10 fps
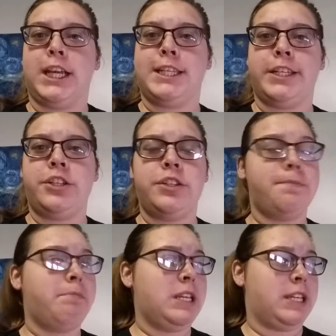Is it just
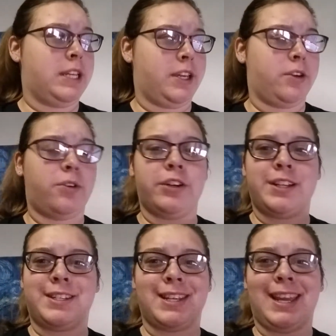me, or
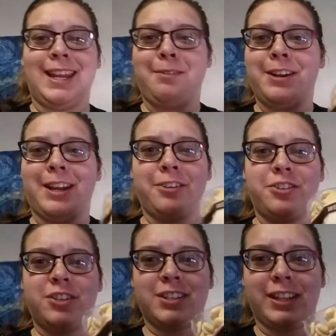does anyone
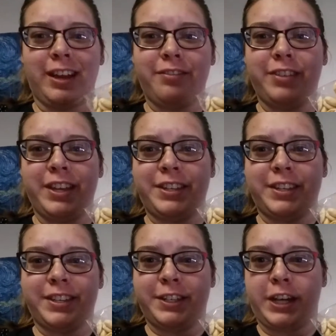else just love this
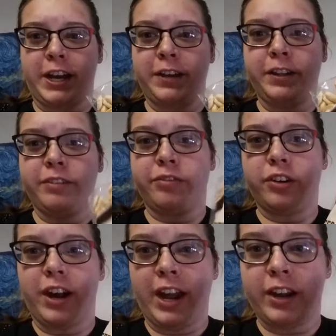style of
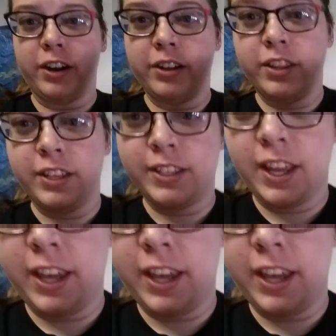cracker? These